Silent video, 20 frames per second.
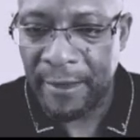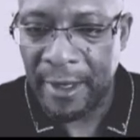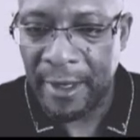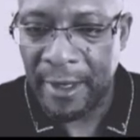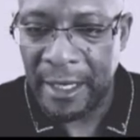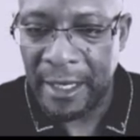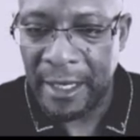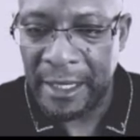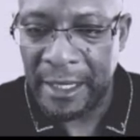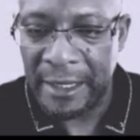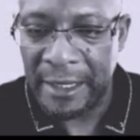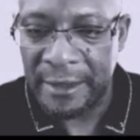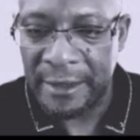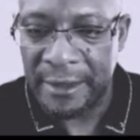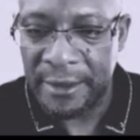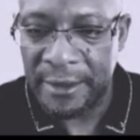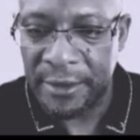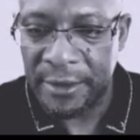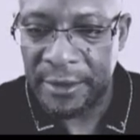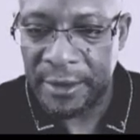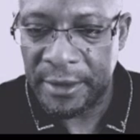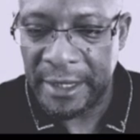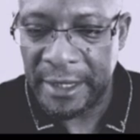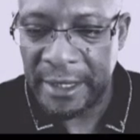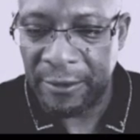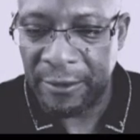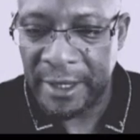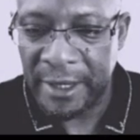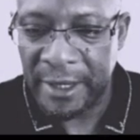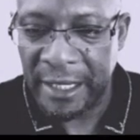And
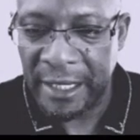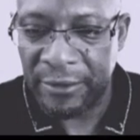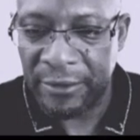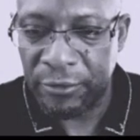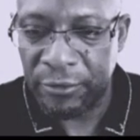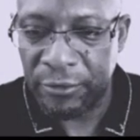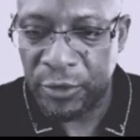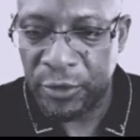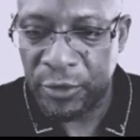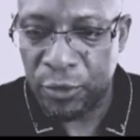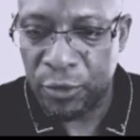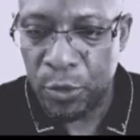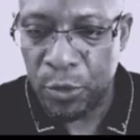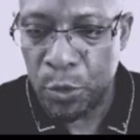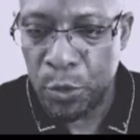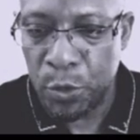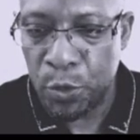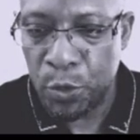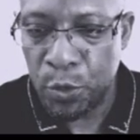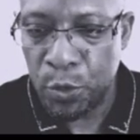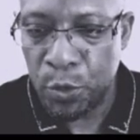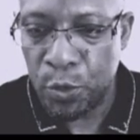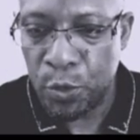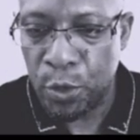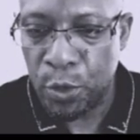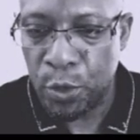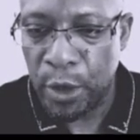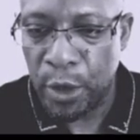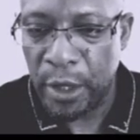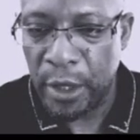now we can...
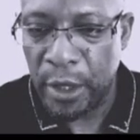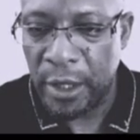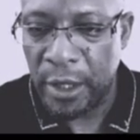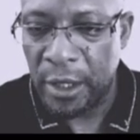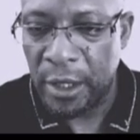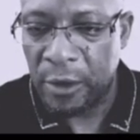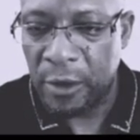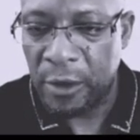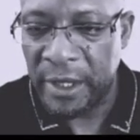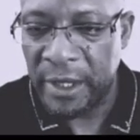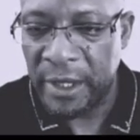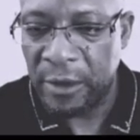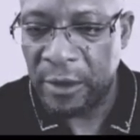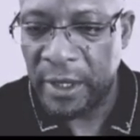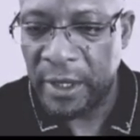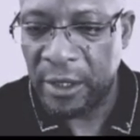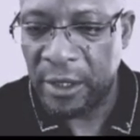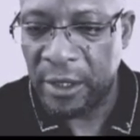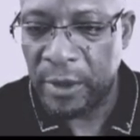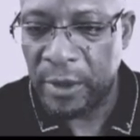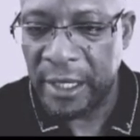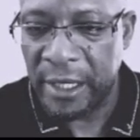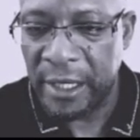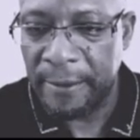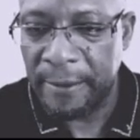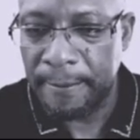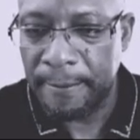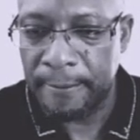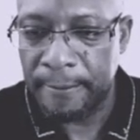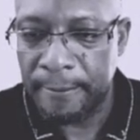Queen, queen,
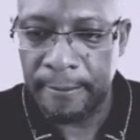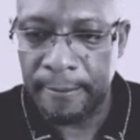queen.